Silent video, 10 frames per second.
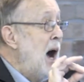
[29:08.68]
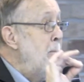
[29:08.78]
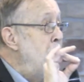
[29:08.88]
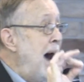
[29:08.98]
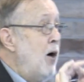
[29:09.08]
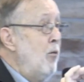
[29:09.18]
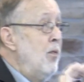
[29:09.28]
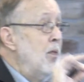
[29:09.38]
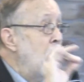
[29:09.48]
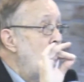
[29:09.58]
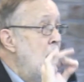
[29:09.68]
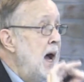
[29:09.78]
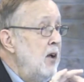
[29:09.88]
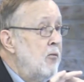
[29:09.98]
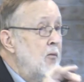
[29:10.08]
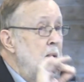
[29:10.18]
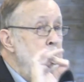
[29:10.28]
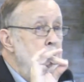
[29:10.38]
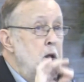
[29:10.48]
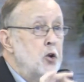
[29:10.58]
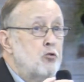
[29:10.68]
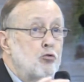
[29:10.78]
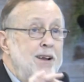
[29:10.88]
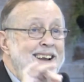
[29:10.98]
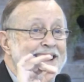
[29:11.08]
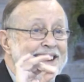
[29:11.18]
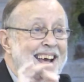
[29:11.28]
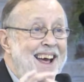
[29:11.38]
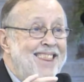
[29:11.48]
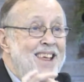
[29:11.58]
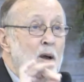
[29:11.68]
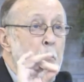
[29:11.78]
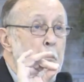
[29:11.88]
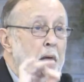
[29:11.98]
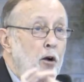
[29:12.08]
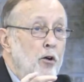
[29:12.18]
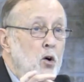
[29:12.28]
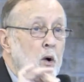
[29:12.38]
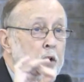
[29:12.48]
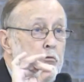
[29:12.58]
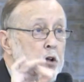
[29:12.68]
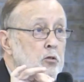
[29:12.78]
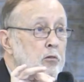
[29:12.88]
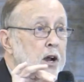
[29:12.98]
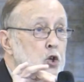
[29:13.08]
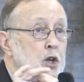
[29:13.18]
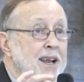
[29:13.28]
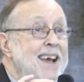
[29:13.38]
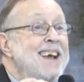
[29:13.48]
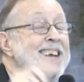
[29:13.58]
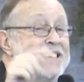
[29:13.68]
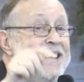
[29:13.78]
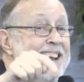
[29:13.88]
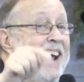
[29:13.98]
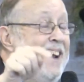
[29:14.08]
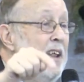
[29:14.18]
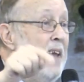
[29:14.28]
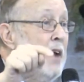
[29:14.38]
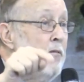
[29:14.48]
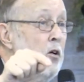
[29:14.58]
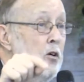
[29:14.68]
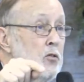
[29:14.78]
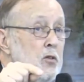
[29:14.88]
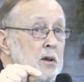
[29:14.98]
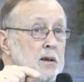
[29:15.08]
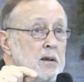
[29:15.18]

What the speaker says: about the life, ministry, death, burial, and resurrection is contained in that verse.